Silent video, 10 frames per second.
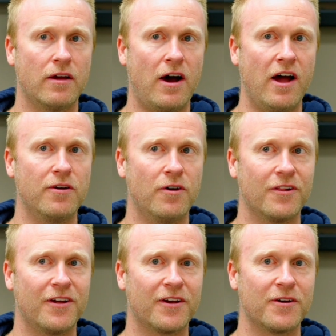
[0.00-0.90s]
I know
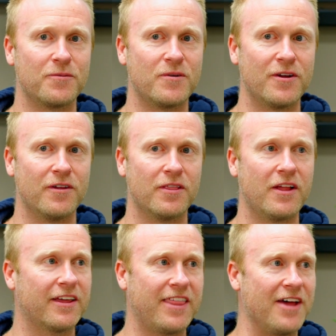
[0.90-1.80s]

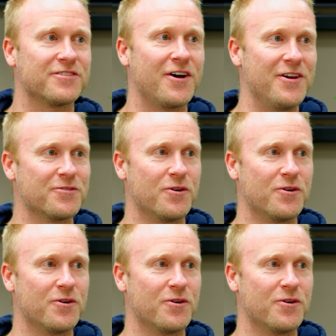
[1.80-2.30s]
like that size